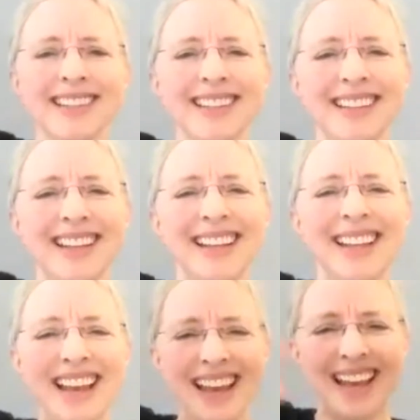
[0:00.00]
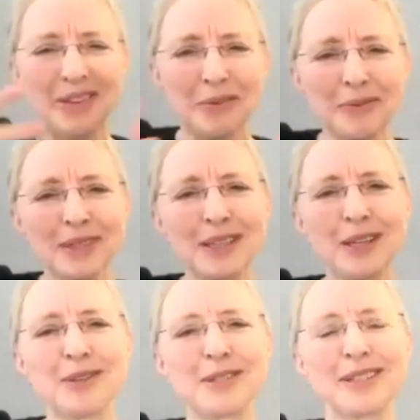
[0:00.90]
and you're really
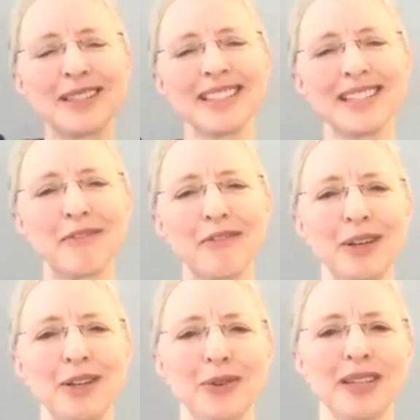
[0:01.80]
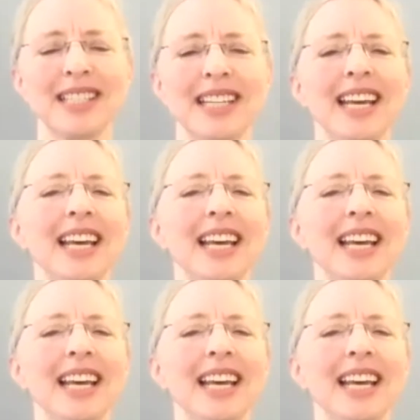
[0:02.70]
used to listening for interests,